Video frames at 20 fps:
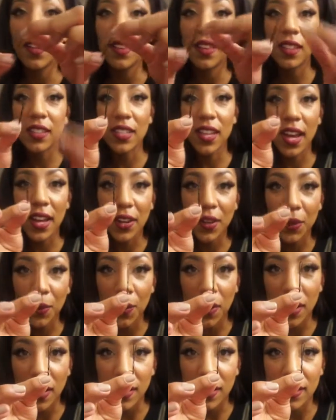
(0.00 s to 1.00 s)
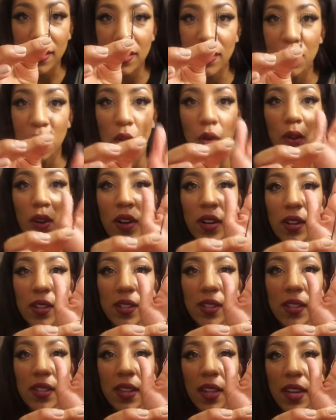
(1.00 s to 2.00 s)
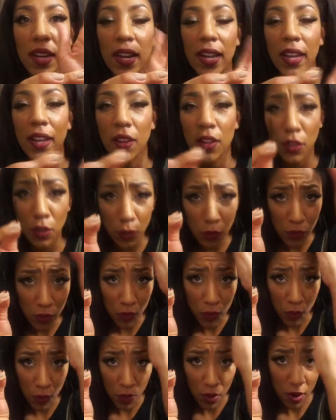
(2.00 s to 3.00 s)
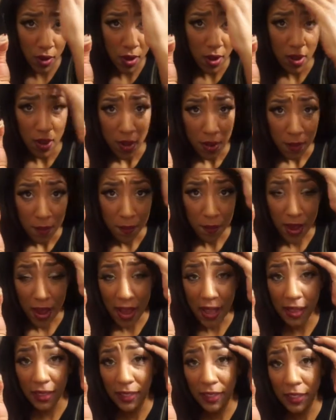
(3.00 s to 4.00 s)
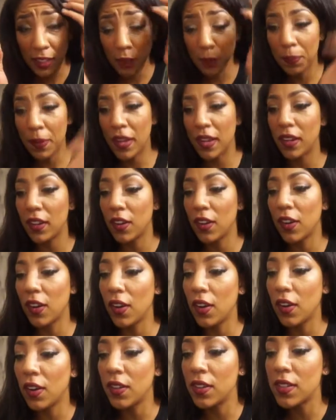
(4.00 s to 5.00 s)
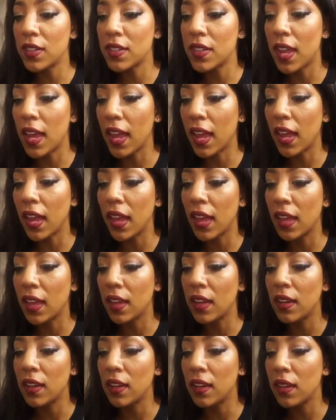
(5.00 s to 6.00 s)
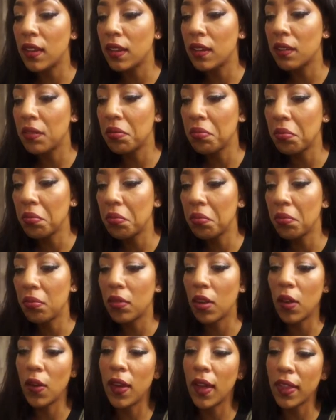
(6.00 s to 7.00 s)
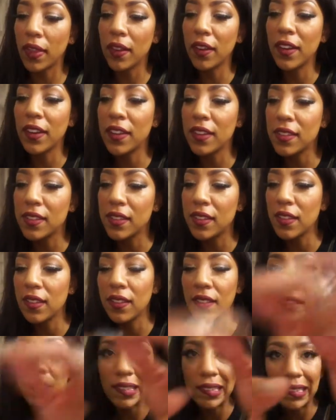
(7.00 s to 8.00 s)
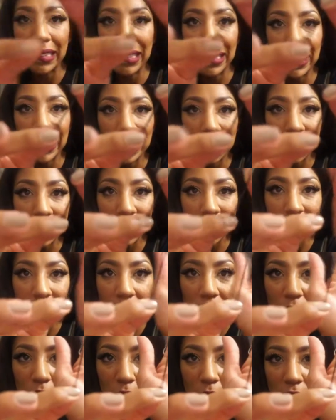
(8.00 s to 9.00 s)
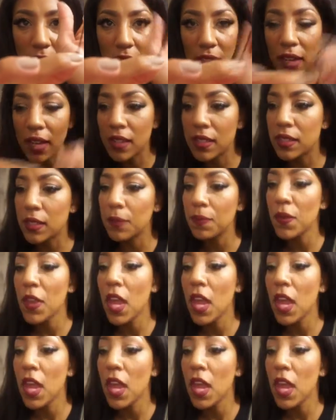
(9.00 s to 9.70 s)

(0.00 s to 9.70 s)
The tighter ones, of course, that I use for my little pin curls, and oh yeah, there it is. Really nice.